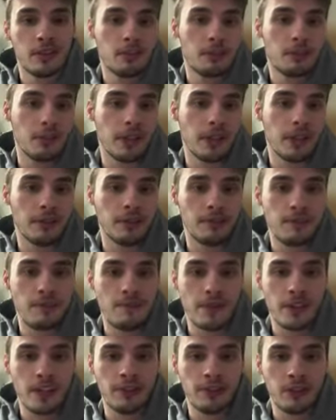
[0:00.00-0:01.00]
But
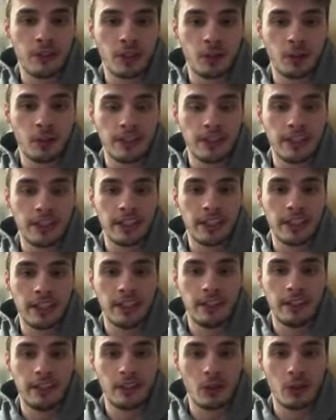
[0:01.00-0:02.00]
I feel like once I get
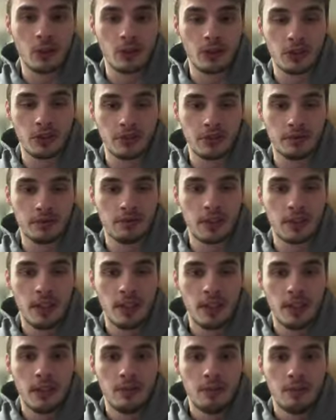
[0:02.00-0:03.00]
in there, I'll just
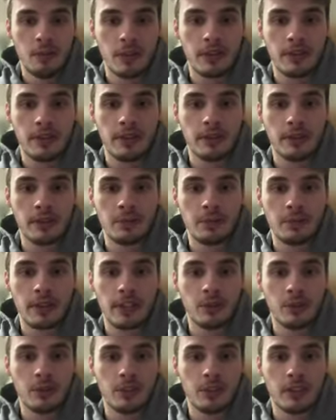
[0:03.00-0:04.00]
pick things up
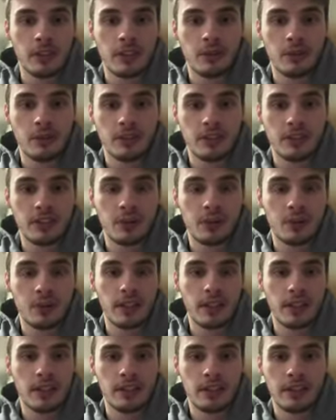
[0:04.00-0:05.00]
as we go and just see what
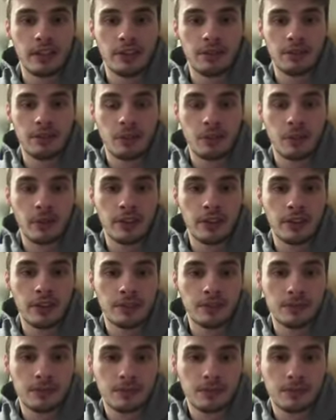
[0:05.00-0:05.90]
I can get from there.